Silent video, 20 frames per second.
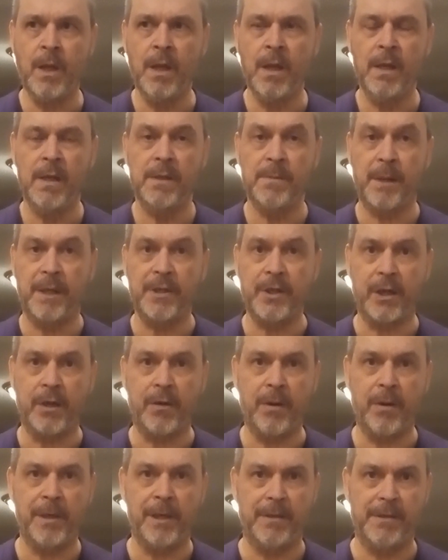Especially
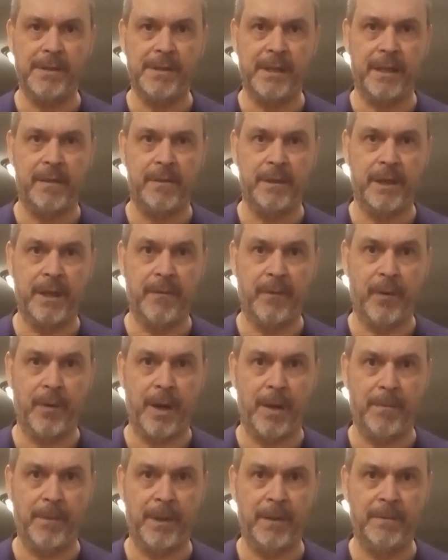criminals, they don't give a
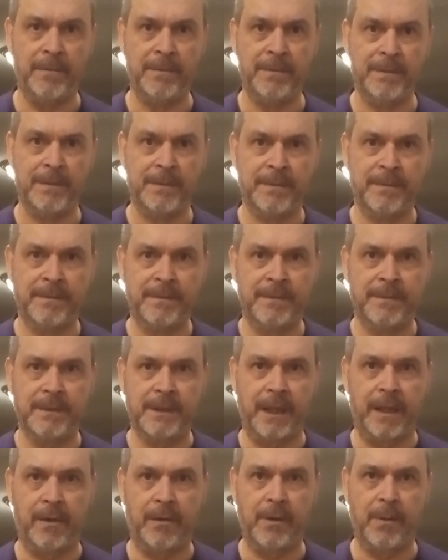rip.
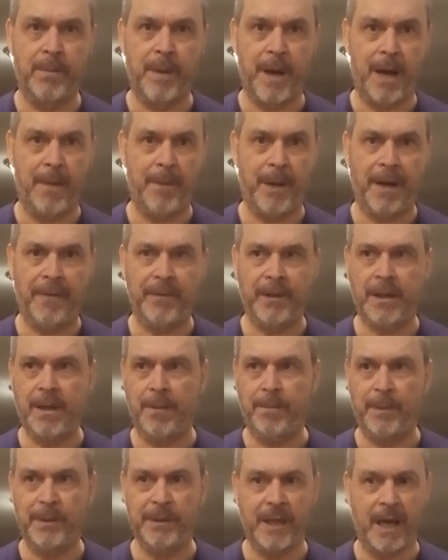You know, they'll pop off a
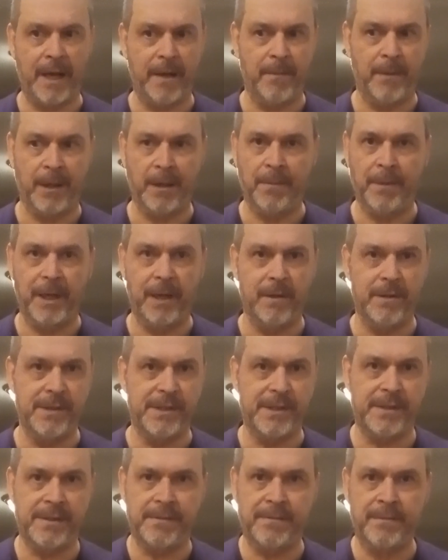couple
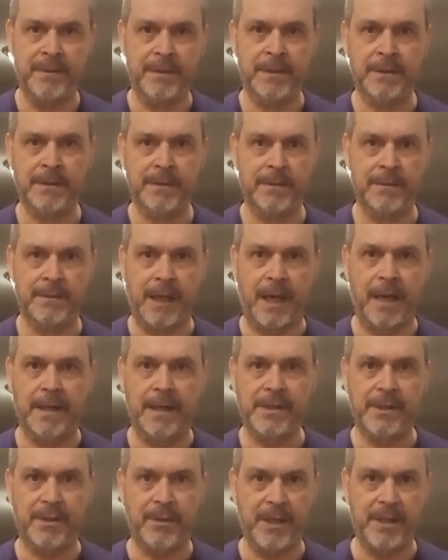9mm on a
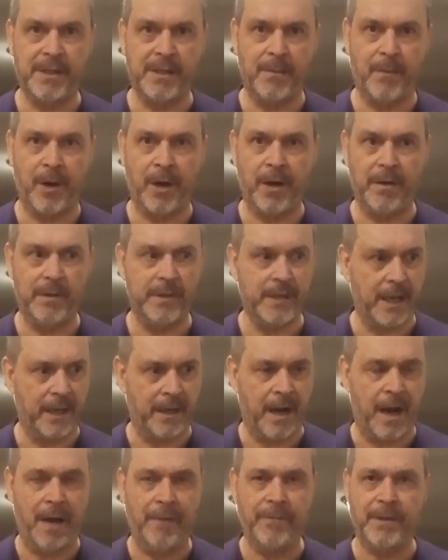street somewhere and take
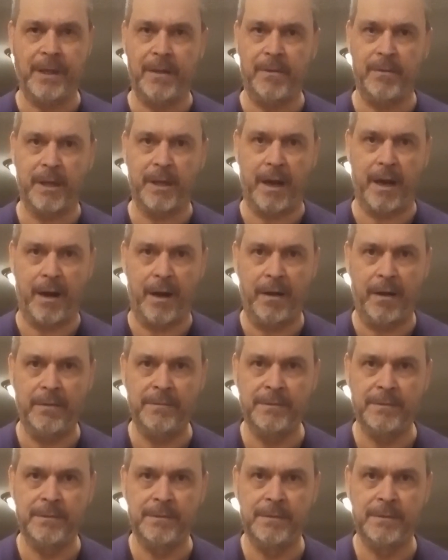off. They don't care,
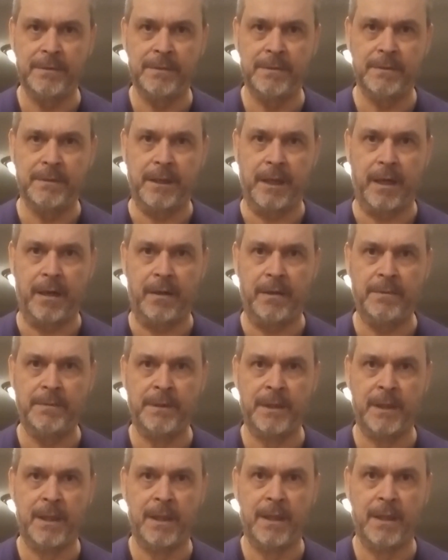you know.
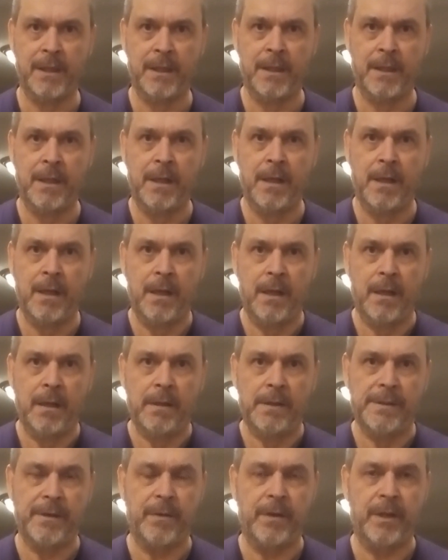
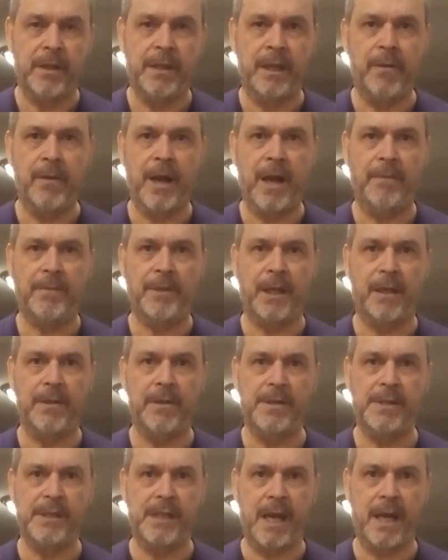So the thing we have to
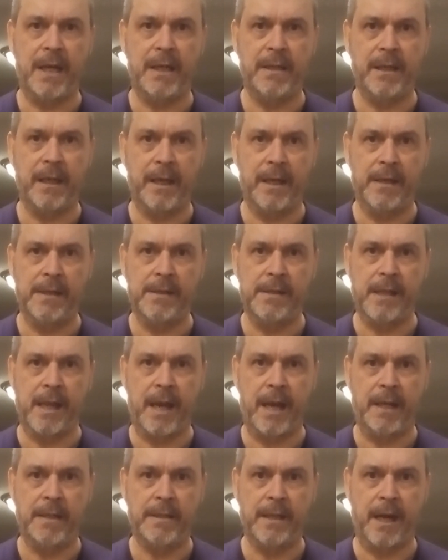understand is
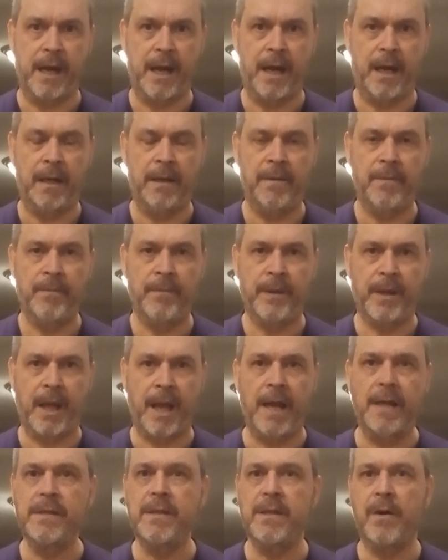that
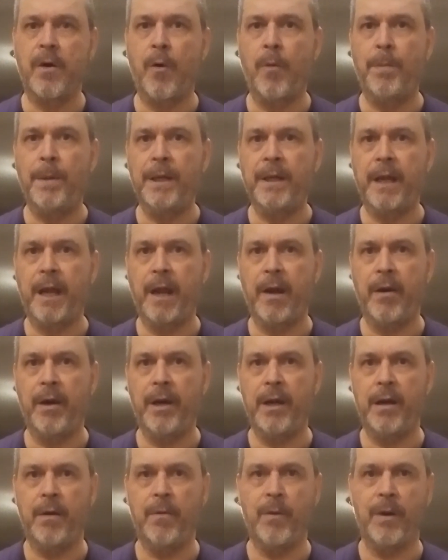as an open
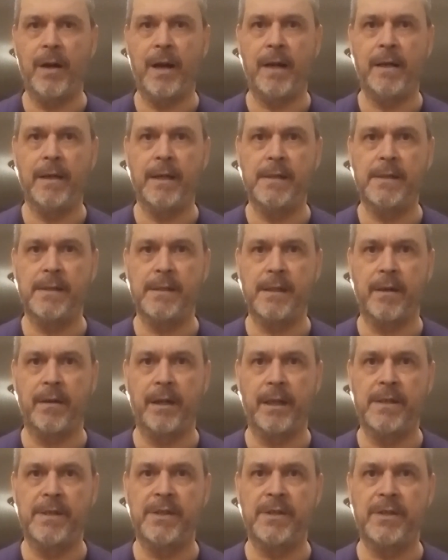carrier, we're not
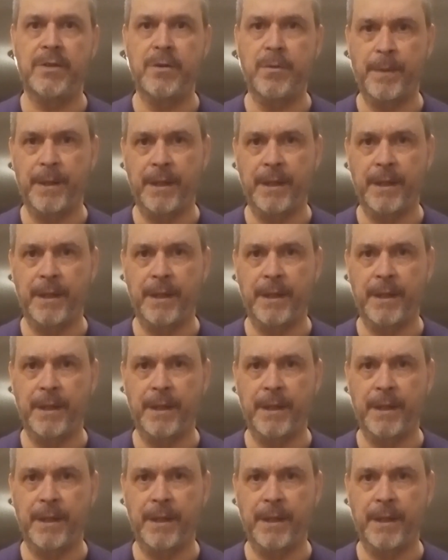necessarily stupid